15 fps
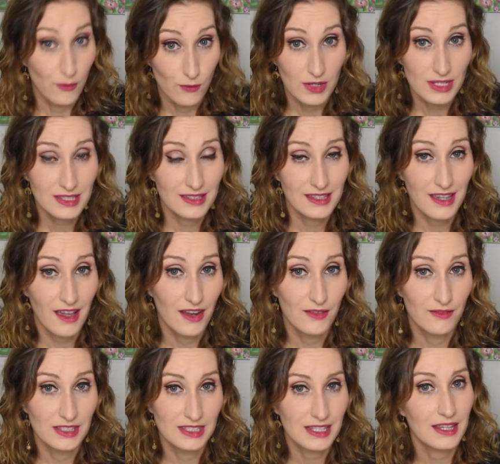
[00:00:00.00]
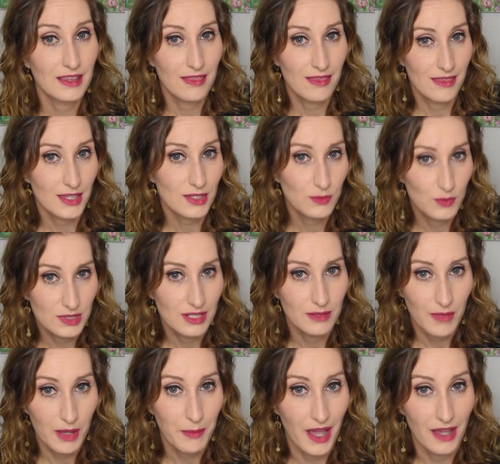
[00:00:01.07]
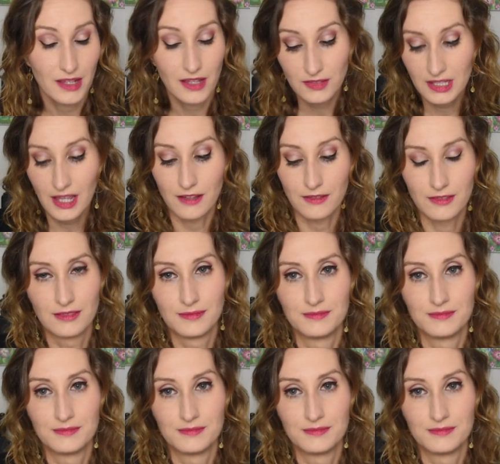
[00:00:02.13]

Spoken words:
And recently on a visit, this was in my pile of stuff.